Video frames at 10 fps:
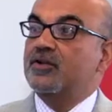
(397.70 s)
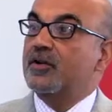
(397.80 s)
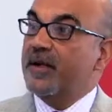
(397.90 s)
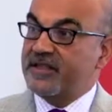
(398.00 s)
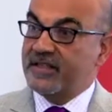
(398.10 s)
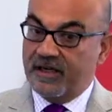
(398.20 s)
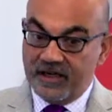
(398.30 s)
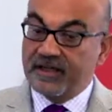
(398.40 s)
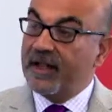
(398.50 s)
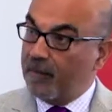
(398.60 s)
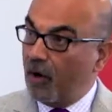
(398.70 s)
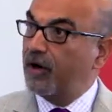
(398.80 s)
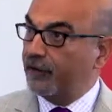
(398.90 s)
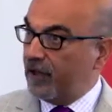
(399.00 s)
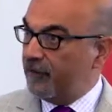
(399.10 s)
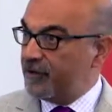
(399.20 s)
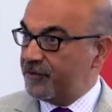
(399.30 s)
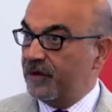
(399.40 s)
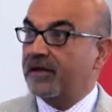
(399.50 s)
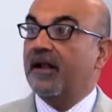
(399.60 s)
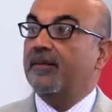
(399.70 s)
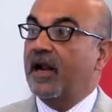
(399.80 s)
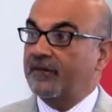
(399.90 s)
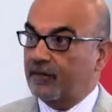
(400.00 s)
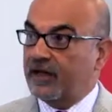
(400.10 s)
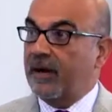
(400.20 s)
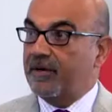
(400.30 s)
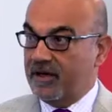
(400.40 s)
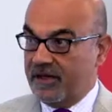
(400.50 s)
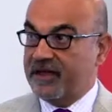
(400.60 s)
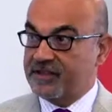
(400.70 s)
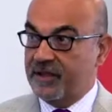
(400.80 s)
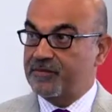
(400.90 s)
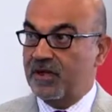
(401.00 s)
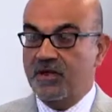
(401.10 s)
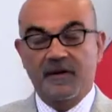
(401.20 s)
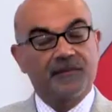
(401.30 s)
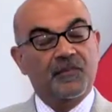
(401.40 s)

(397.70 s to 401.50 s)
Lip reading: So basically they bought it for the investment. They applied for the capital gain exemption.